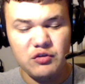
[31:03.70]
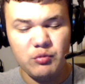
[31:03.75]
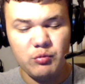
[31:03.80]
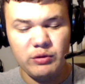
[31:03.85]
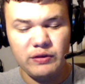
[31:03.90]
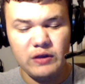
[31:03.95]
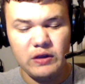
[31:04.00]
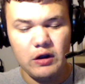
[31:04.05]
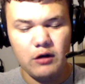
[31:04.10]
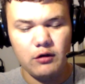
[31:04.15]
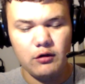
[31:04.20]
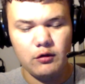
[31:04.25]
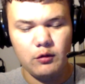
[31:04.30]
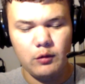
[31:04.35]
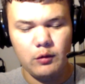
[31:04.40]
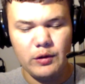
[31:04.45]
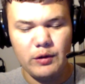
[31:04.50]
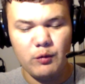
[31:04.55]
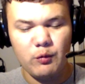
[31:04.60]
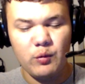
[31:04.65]
with the
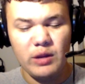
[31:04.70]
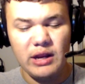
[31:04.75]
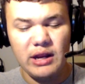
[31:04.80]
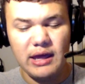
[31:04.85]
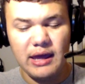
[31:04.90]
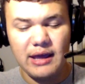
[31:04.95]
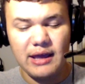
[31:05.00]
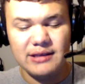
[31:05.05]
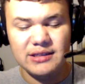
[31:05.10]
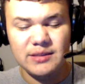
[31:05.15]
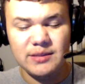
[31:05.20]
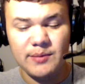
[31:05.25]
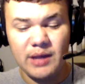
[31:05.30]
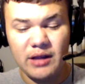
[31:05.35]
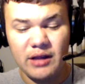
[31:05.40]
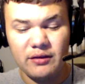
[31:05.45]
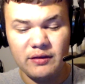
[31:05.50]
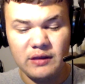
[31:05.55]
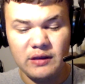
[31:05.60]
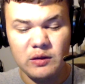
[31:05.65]
article. When asked
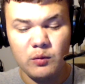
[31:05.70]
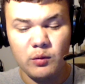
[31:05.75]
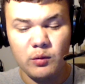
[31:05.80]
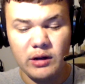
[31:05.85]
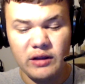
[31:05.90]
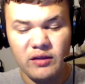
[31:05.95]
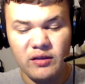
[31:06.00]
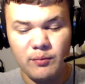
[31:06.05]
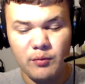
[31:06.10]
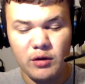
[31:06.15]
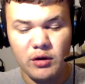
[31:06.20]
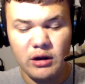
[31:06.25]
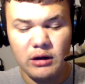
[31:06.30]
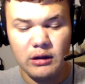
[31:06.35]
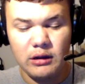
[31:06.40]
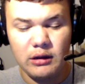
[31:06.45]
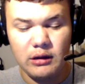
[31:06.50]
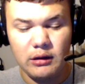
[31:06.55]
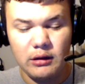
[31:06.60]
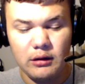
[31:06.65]
about the widespread,
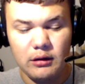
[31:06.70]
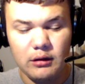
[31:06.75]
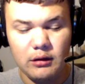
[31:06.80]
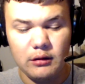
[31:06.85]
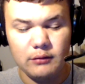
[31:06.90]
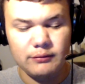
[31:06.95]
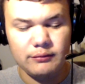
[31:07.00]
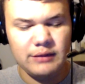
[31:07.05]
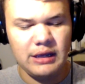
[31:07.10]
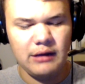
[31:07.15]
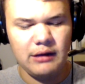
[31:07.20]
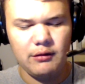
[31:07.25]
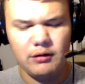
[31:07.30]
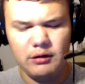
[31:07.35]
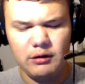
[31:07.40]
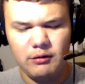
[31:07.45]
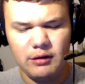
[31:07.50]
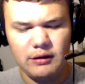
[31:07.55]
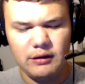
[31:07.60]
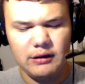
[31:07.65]
I already
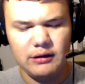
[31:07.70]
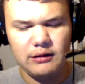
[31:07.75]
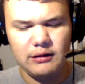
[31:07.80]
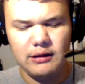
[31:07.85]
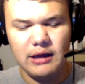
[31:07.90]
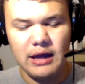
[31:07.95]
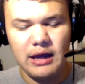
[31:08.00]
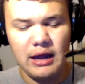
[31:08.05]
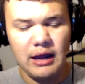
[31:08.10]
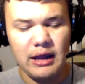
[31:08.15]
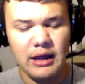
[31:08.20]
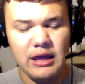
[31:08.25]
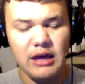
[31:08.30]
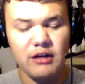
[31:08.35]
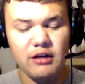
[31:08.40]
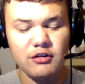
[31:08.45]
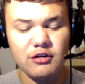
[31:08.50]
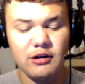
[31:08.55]
read that. I